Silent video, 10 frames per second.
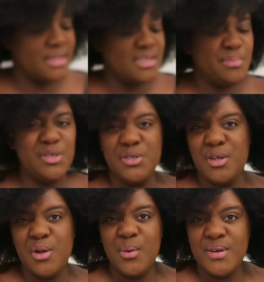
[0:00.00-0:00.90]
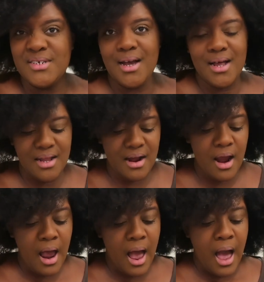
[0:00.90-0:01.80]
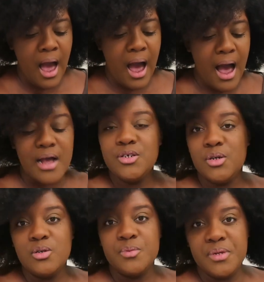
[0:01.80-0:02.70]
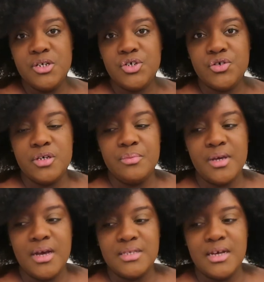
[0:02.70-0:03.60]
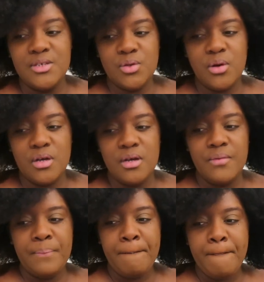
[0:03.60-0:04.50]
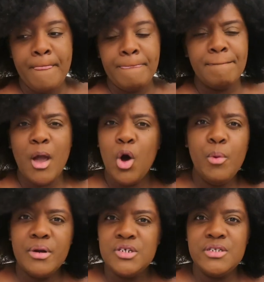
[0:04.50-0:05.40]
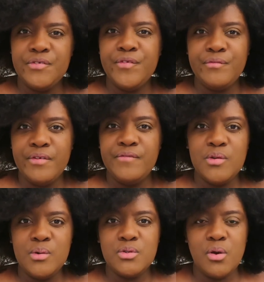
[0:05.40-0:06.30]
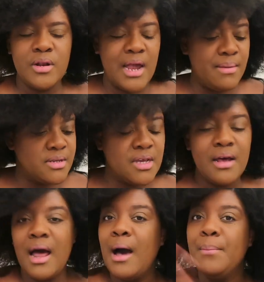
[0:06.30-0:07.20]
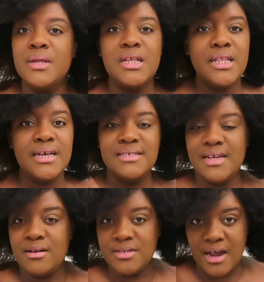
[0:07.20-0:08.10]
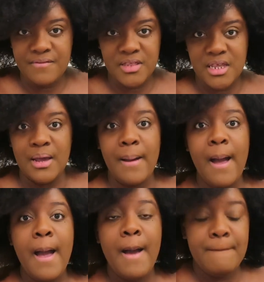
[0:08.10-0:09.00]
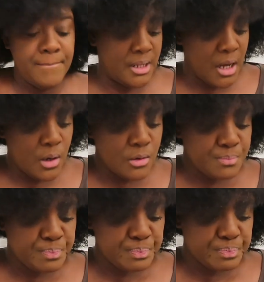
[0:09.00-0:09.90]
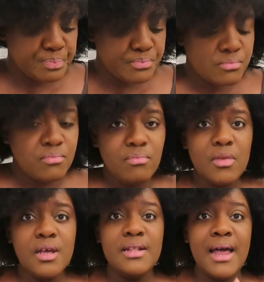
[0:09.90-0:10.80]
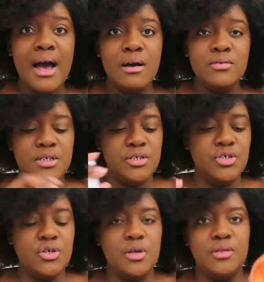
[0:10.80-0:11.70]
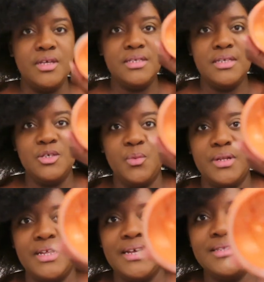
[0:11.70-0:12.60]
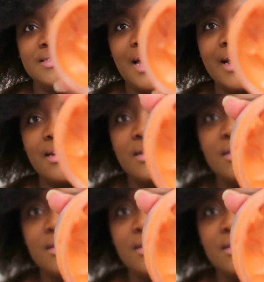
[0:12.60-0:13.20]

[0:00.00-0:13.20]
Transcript: this but you didn't know which color, I chose Peachtree because I saw a whole bunch of different reviews on Amazon. I'll put the links down to everything below. Now, just to show you, this is what the inside